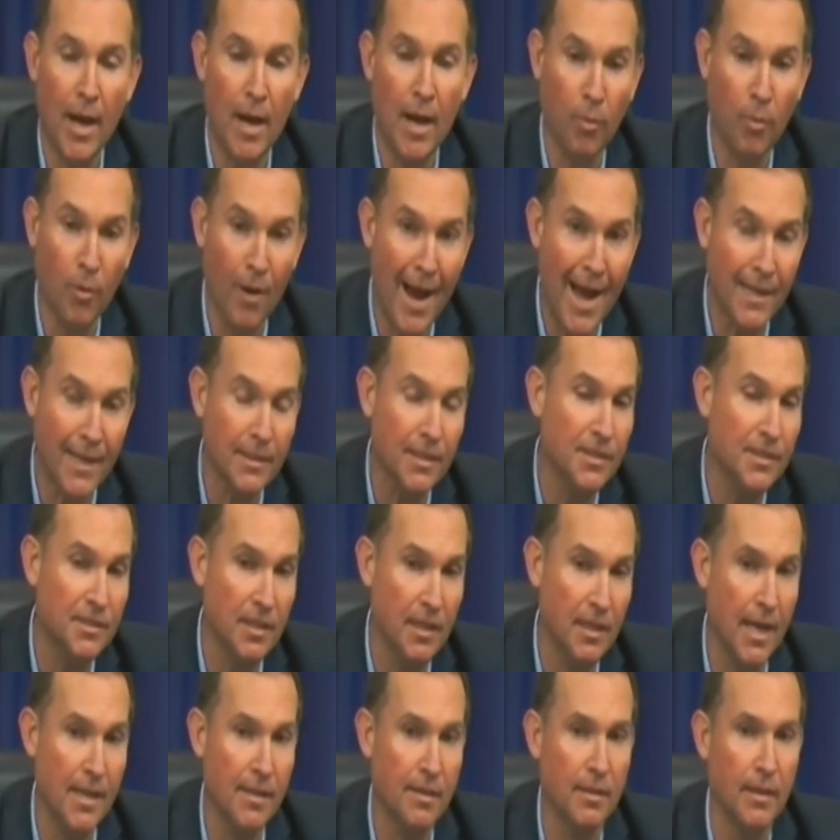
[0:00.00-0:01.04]
practice
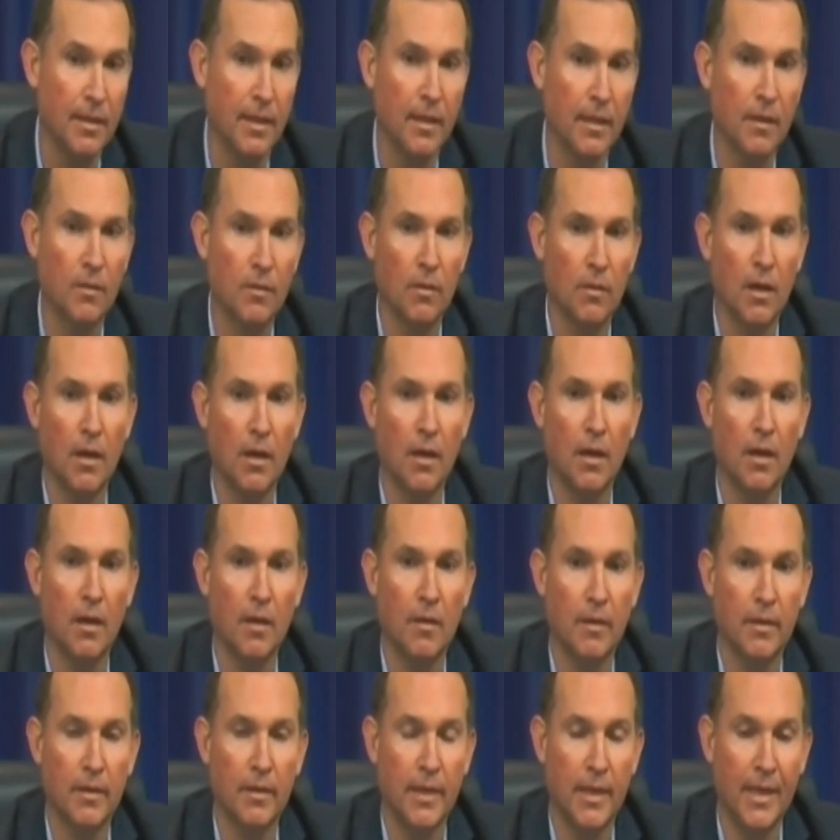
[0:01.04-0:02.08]
that I think
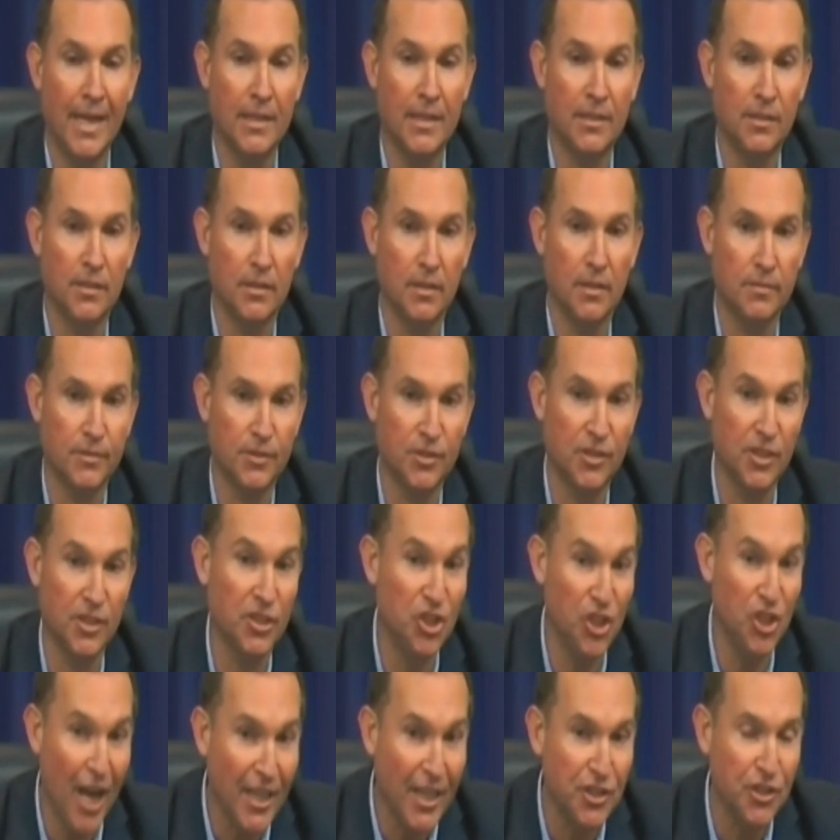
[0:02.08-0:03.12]
is a
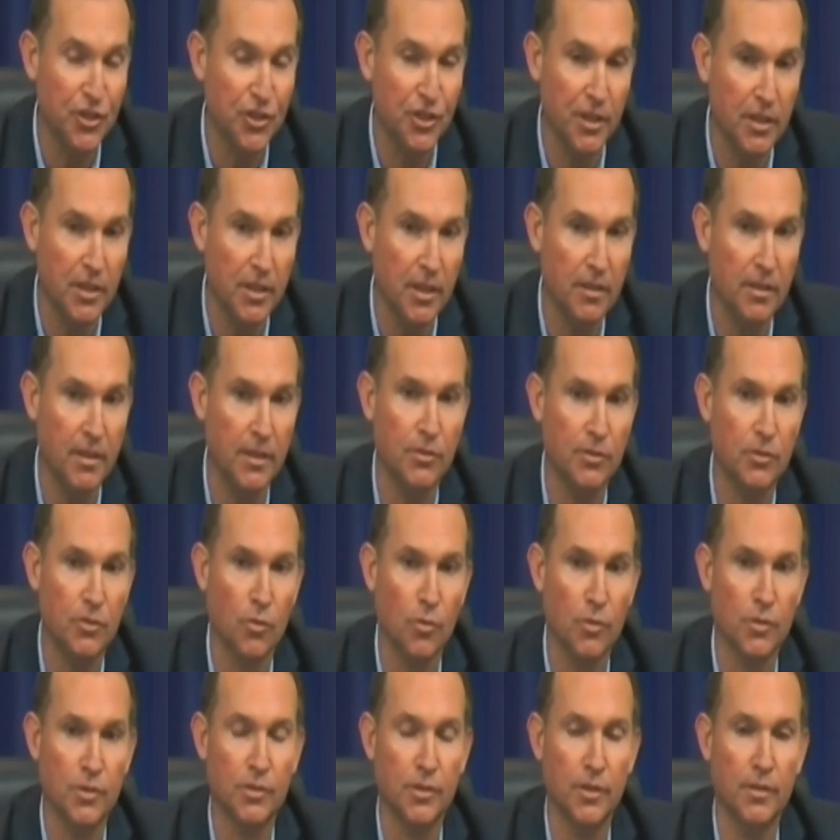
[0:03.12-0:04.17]
suggestion that these
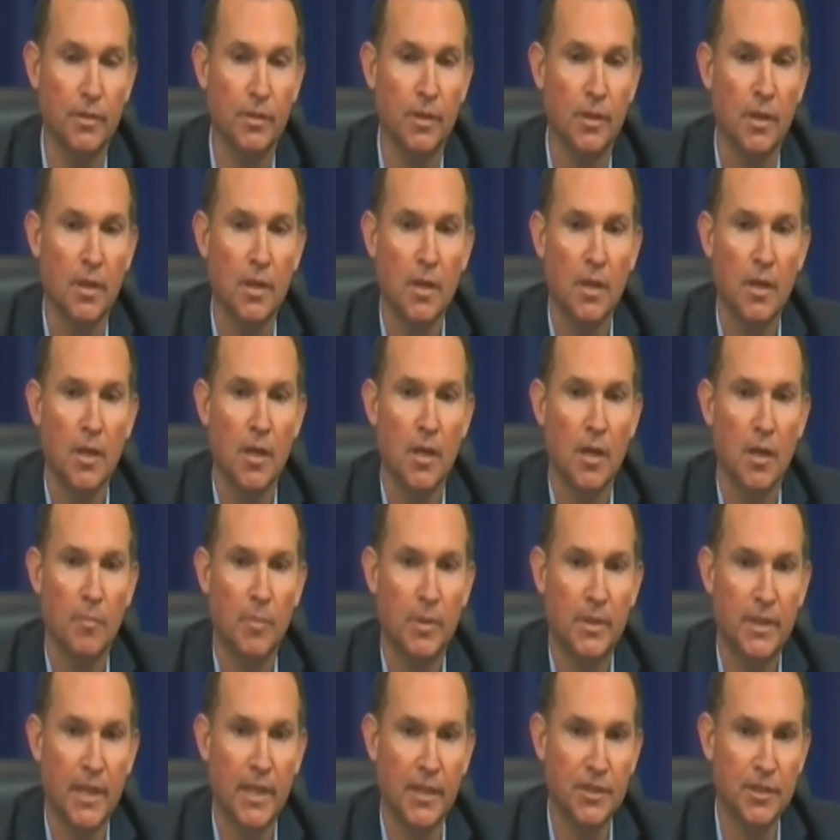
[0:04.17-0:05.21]
stores could
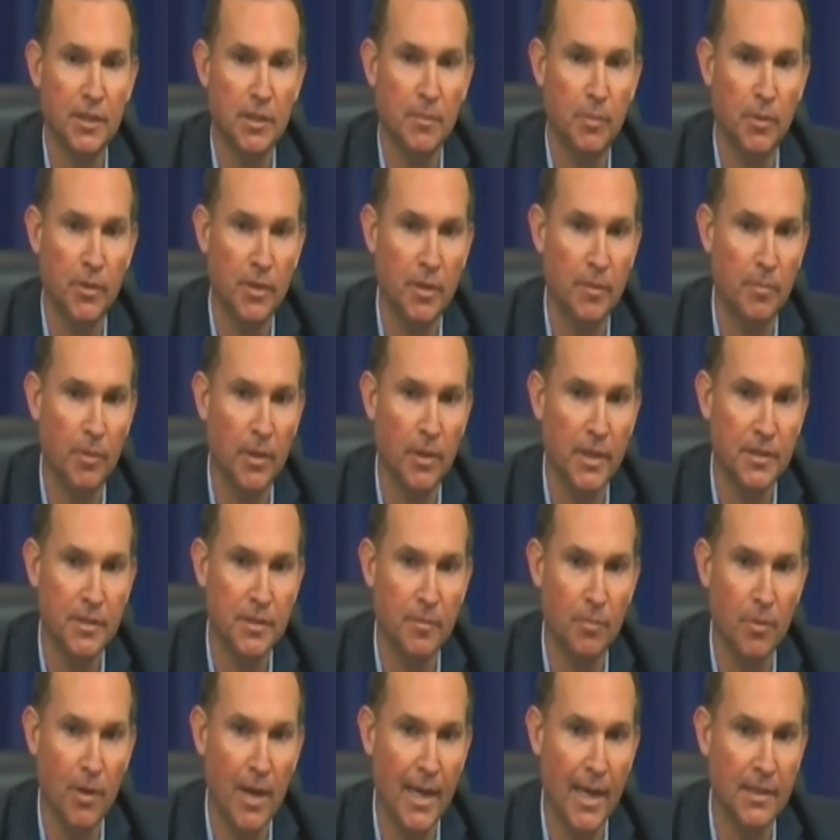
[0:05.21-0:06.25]
potentially put into place
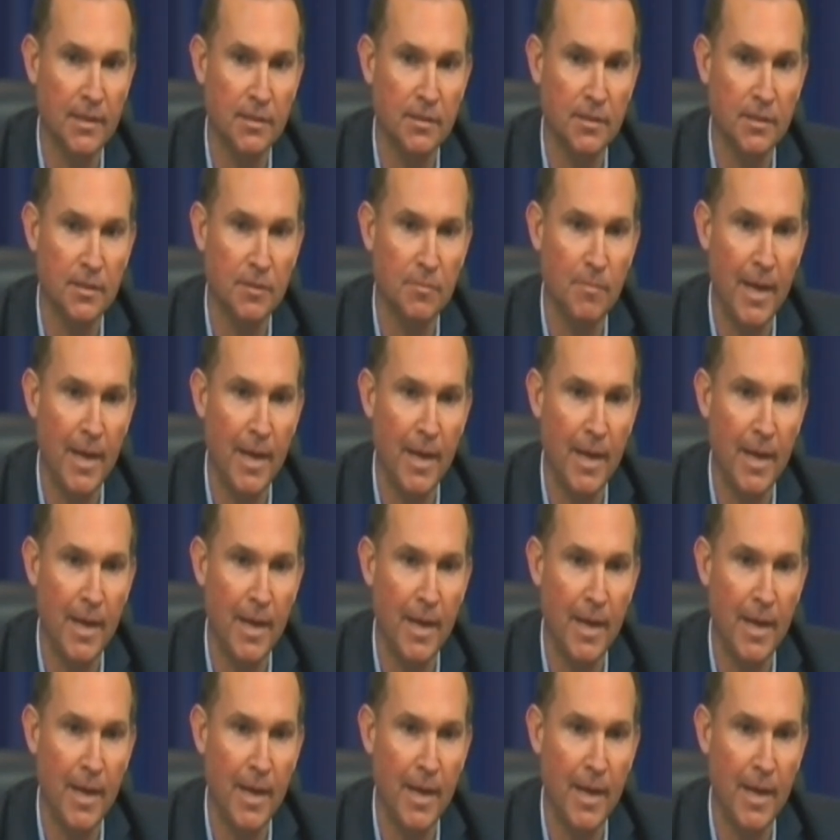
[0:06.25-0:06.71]
in practice is